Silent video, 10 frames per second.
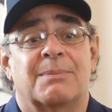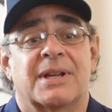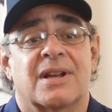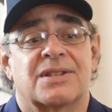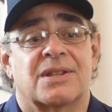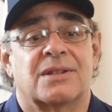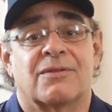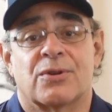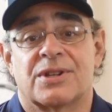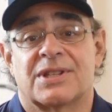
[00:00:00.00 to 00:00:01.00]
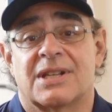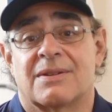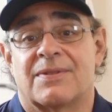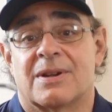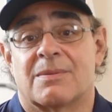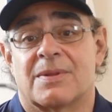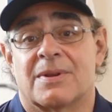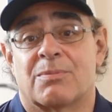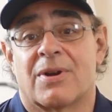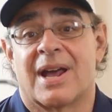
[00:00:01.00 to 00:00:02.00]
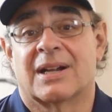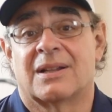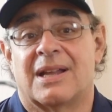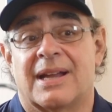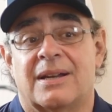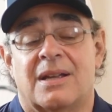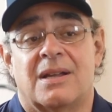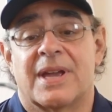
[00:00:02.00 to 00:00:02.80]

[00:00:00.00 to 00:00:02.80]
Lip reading: because of the diversity of their product line.